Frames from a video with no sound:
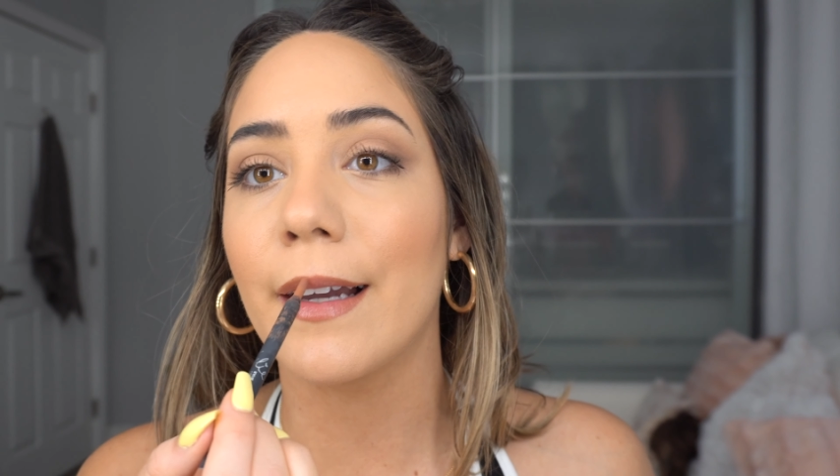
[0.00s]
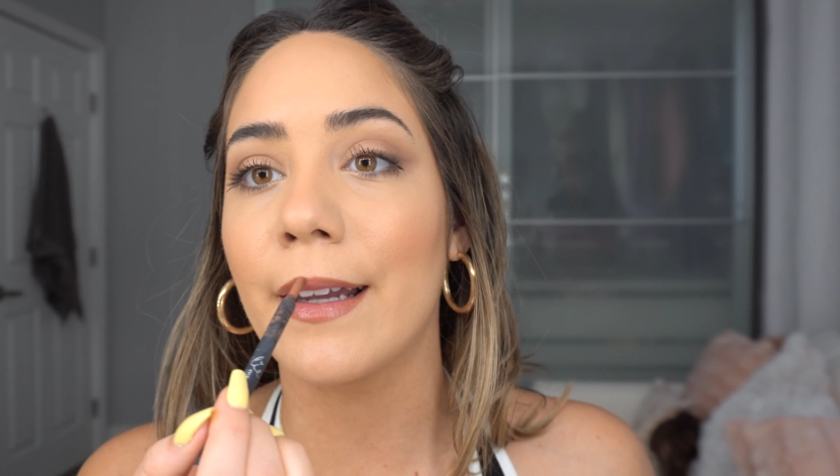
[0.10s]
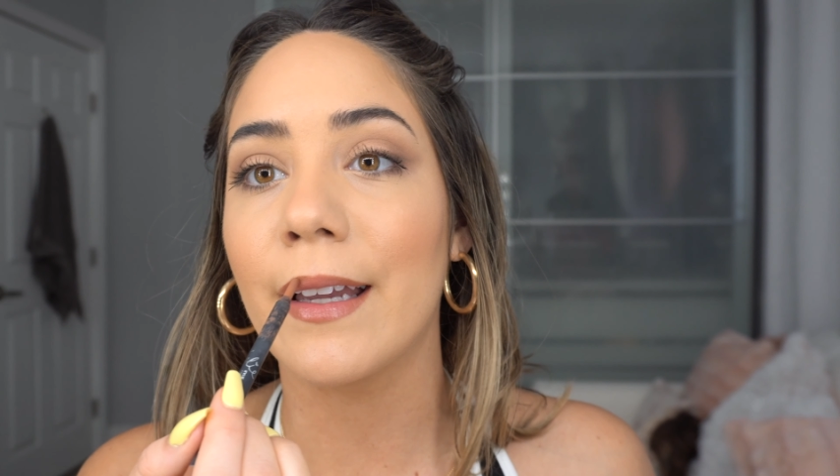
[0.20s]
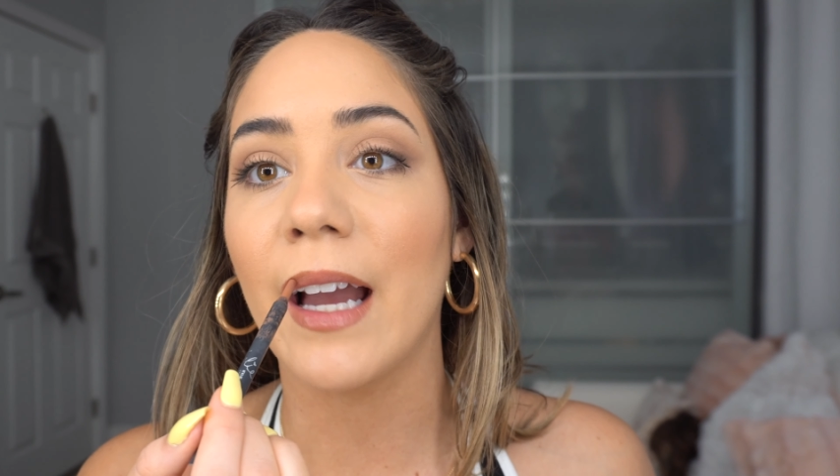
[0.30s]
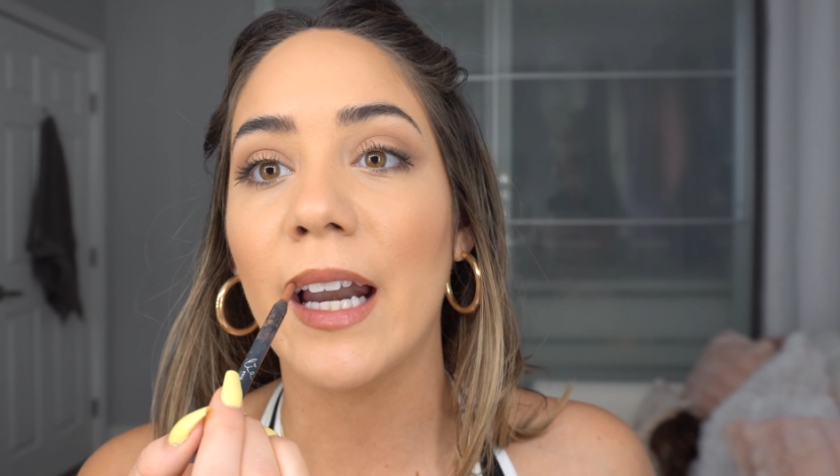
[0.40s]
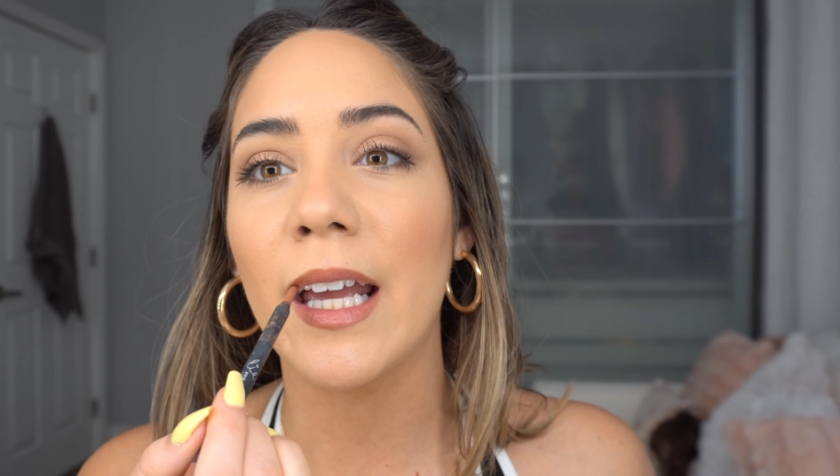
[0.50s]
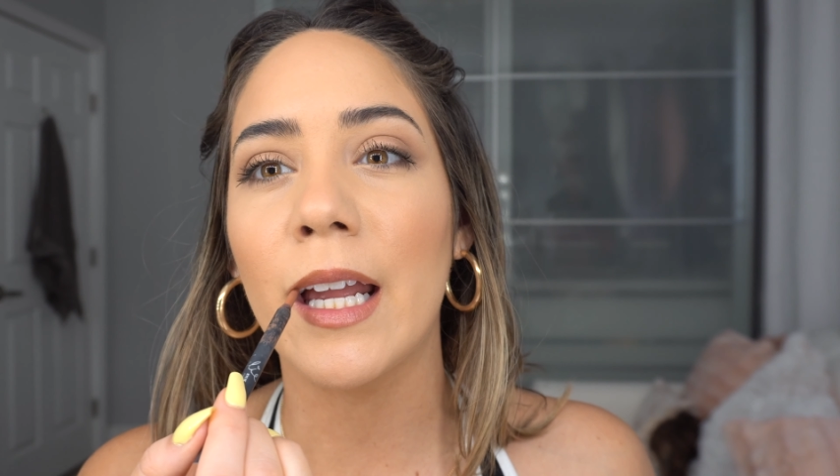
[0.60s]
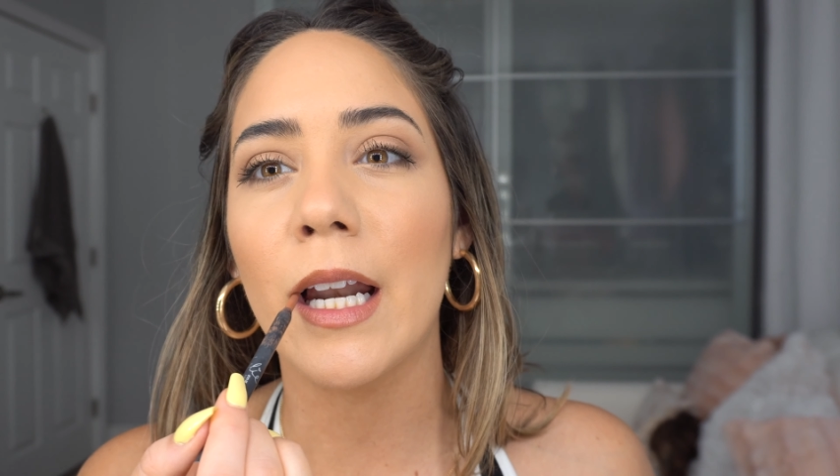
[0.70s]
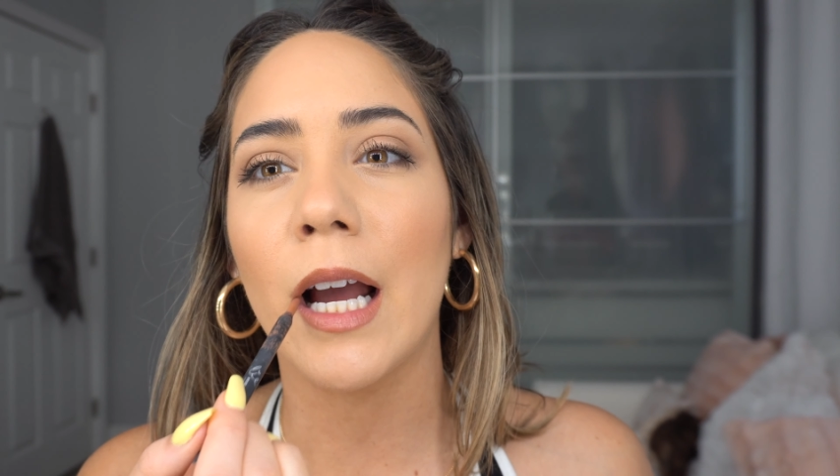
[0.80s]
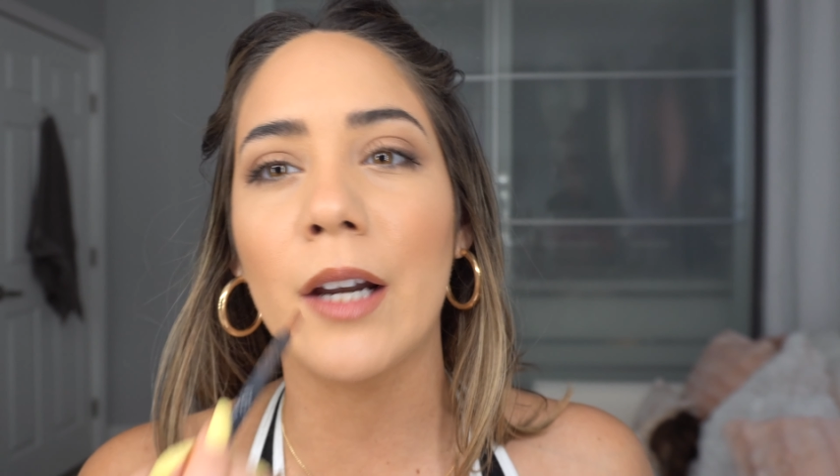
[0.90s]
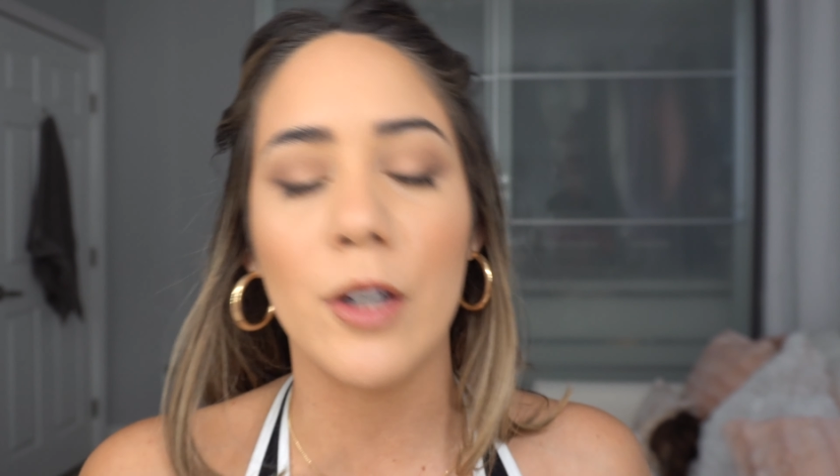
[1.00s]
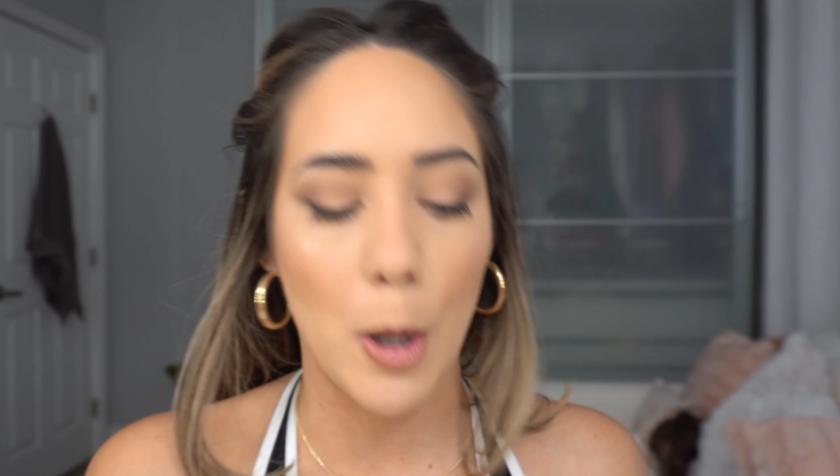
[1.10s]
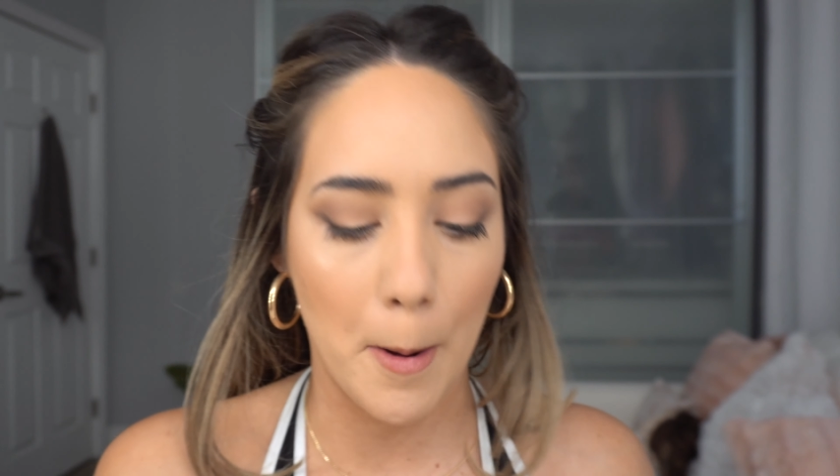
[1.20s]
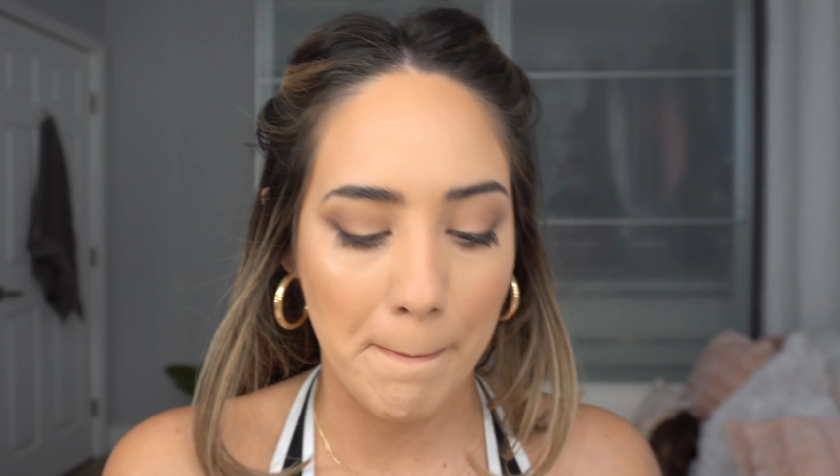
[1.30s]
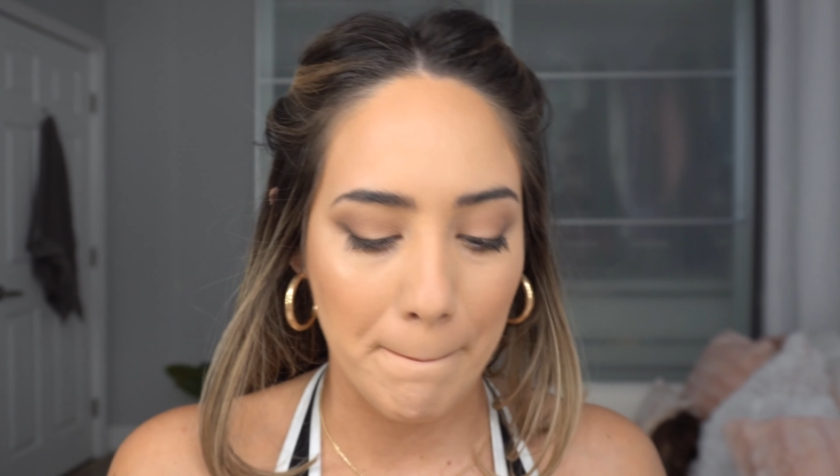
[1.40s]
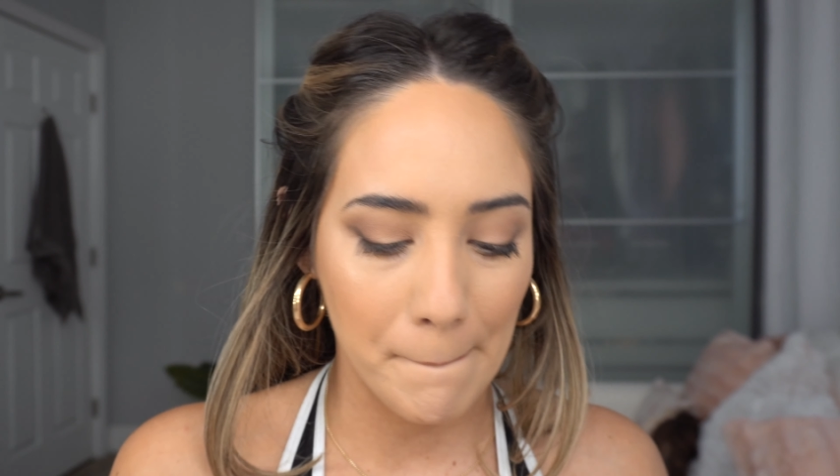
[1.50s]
I get it. I don't know.